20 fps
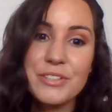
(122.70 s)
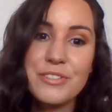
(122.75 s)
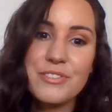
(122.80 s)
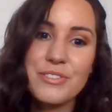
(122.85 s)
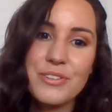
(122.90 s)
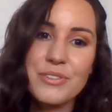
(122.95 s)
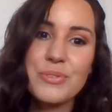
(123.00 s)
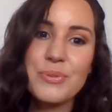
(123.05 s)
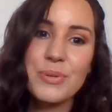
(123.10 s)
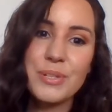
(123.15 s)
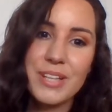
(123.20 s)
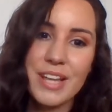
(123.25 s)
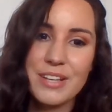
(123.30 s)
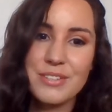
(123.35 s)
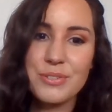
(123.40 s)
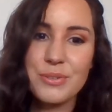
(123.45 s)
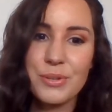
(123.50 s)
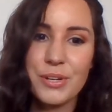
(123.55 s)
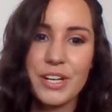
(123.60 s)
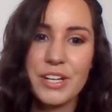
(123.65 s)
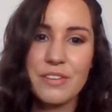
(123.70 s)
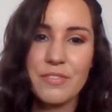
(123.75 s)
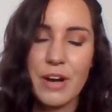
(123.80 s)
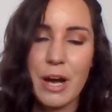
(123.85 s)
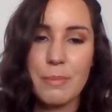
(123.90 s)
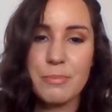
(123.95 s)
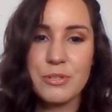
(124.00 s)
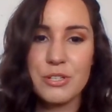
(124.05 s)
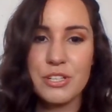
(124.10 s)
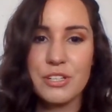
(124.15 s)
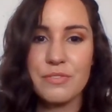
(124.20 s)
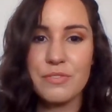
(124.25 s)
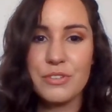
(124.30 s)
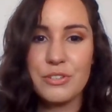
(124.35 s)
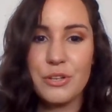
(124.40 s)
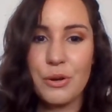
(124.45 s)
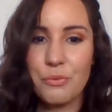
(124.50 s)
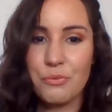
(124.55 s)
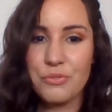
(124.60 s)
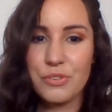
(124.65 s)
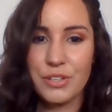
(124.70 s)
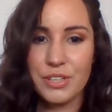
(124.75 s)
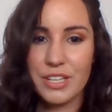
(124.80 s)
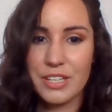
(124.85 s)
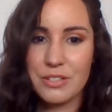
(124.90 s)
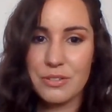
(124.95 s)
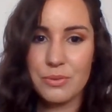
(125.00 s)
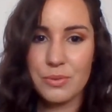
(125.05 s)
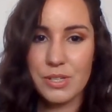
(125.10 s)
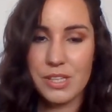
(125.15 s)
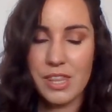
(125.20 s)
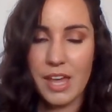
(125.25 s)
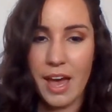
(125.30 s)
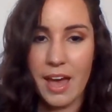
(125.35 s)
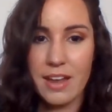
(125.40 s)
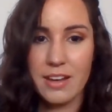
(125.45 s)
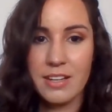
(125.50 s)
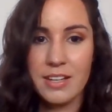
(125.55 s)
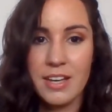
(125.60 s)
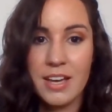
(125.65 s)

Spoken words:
there's also a less creative option if you don't feel like doing that.